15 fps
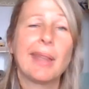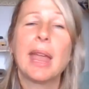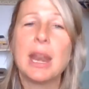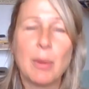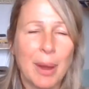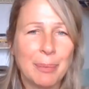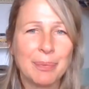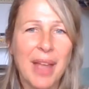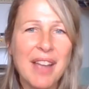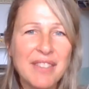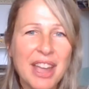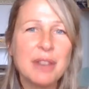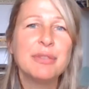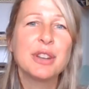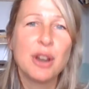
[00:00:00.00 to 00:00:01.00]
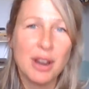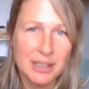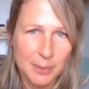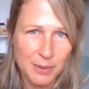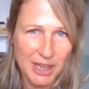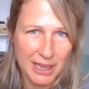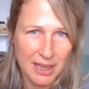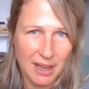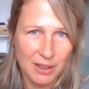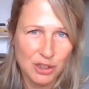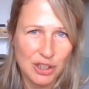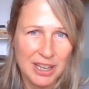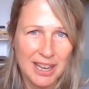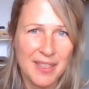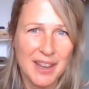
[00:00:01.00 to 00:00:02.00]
Anyway, I've got to figure out some technology